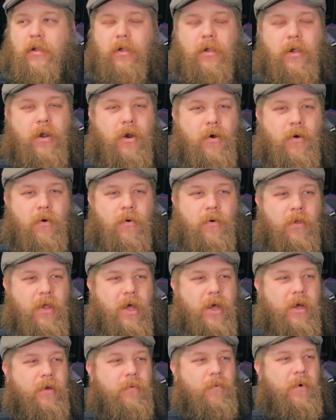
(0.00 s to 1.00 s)
you know
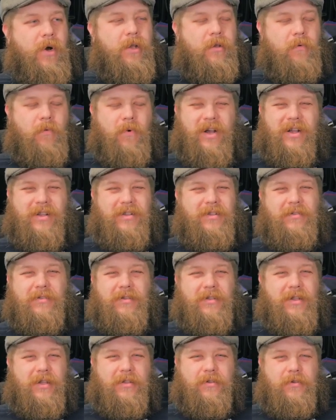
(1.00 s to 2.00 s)
like what what
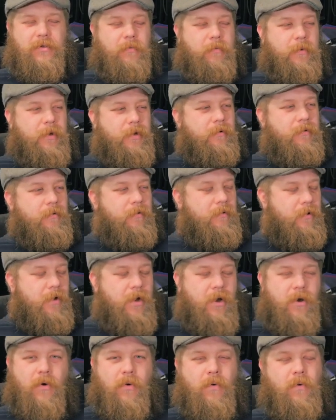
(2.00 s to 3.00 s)
that i mean
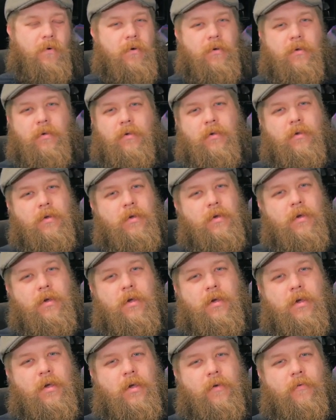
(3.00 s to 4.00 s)
no
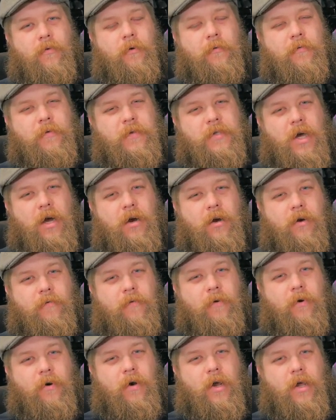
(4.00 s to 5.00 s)
if you're a
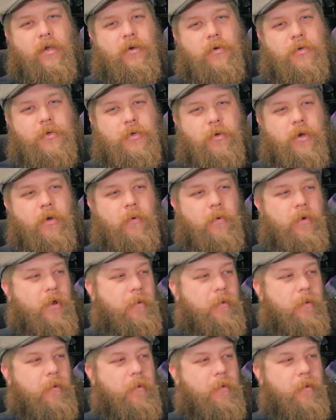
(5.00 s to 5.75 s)
photographer and you're shooting with